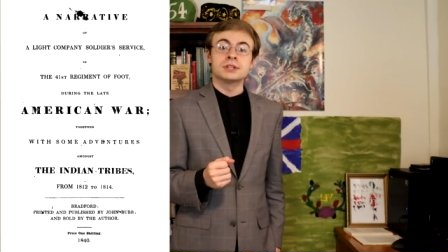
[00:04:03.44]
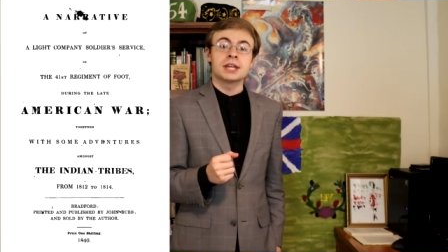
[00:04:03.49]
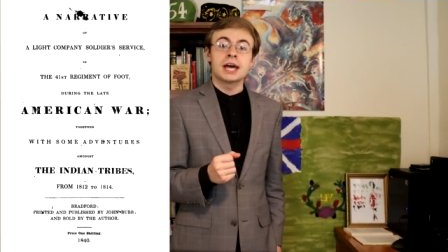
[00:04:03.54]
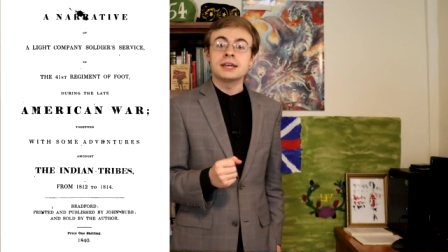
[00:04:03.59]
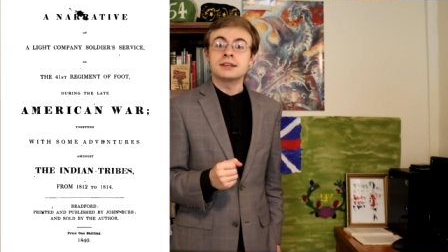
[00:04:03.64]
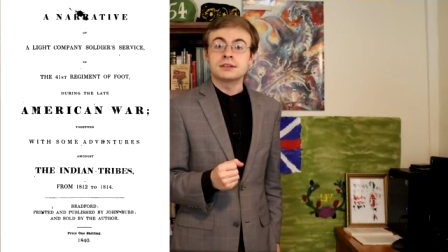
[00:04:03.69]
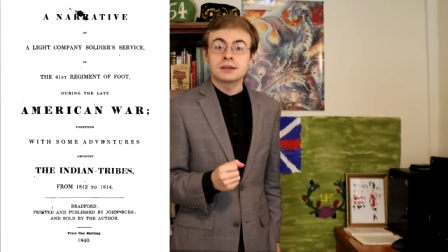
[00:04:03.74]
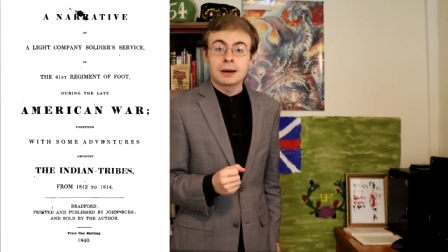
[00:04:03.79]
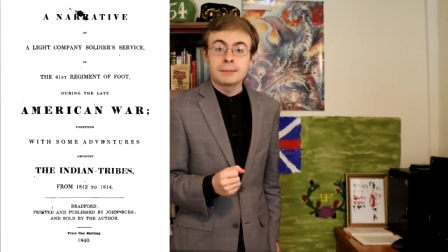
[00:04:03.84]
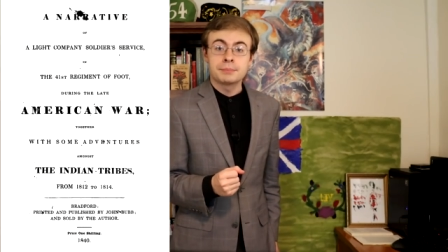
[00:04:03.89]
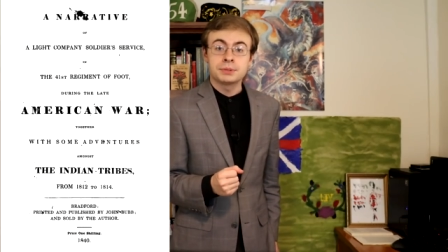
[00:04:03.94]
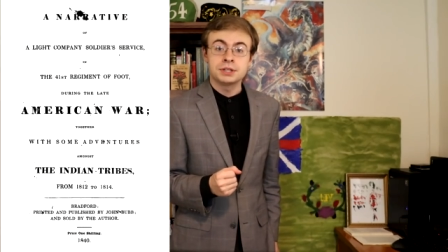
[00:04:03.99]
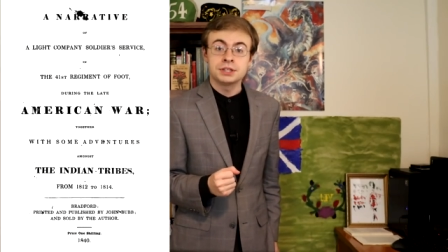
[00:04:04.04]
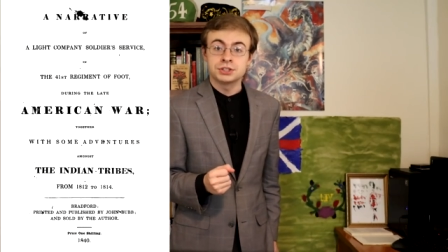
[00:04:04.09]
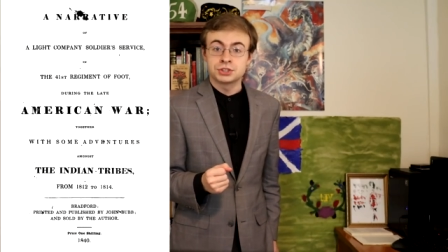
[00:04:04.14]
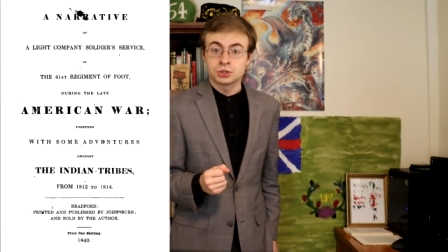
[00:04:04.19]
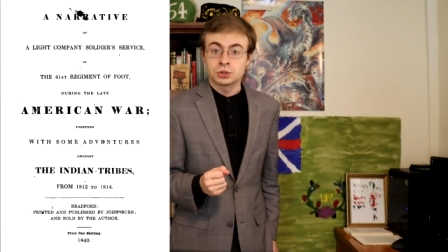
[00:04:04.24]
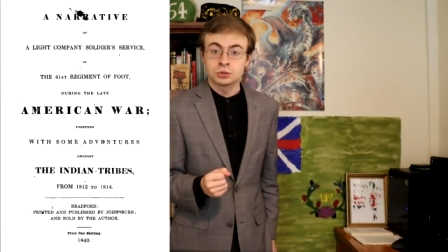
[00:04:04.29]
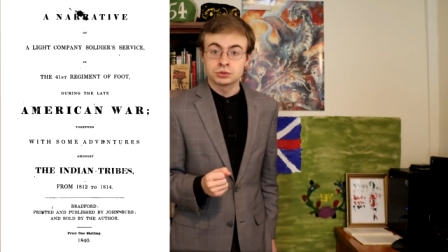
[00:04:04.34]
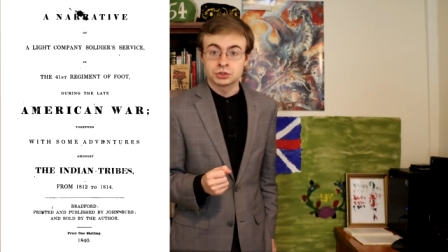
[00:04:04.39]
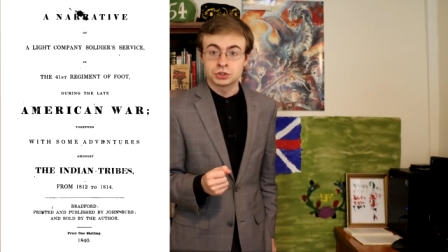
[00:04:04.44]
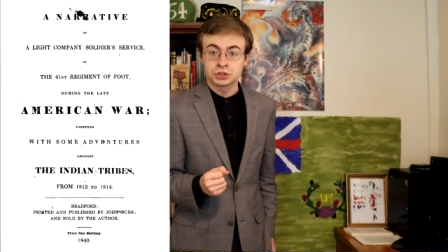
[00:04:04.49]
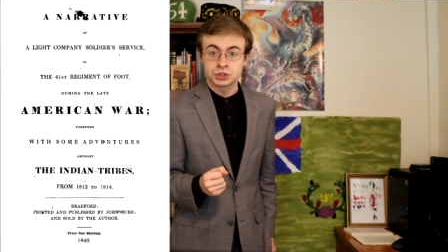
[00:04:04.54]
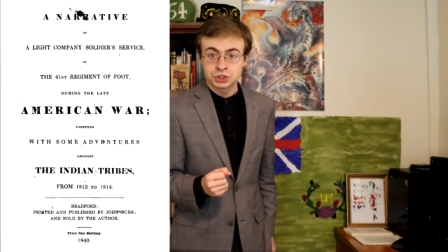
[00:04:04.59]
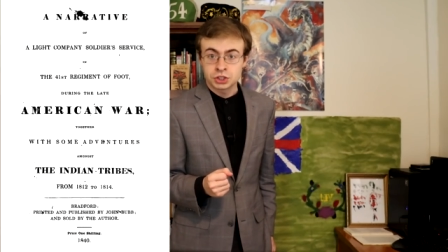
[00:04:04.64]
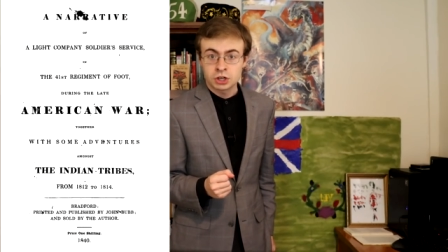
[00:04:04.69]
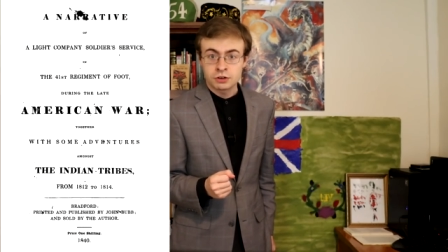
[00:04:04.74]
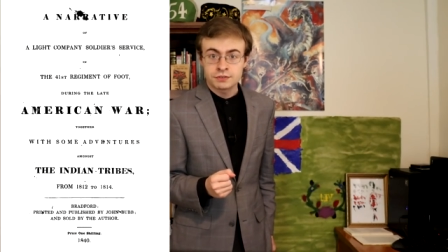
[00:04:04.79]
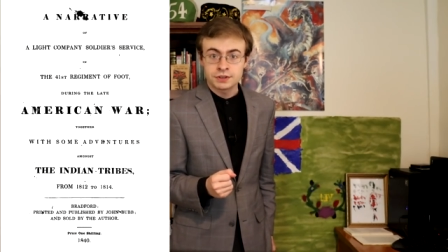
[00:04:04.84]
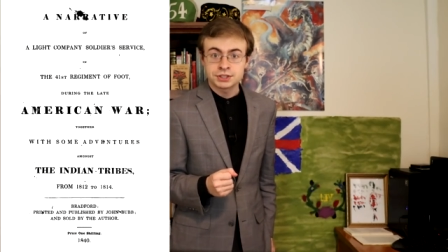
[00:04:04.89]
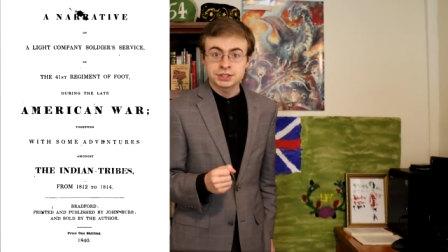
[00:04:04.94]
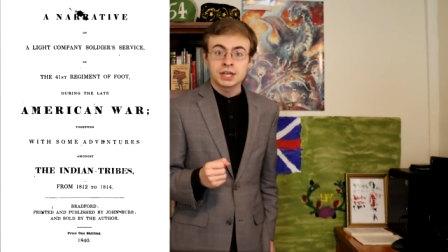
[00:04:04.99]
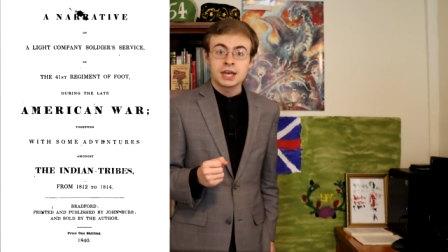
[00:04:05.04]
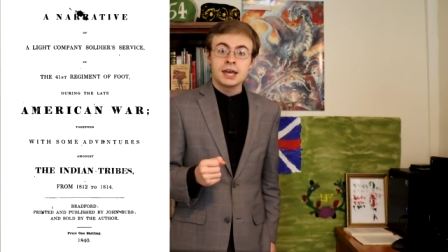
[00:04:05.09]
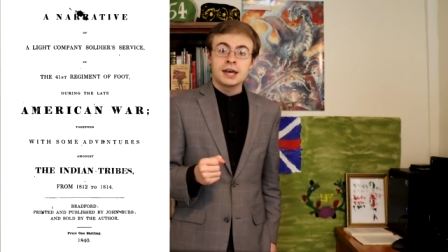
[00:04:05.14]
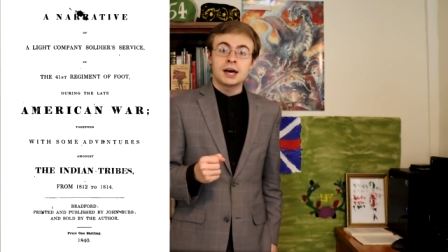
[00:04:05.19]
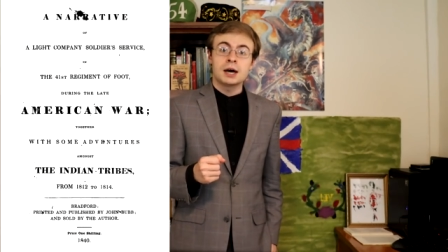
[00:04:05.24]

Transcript: a Light Company Soldier's Service,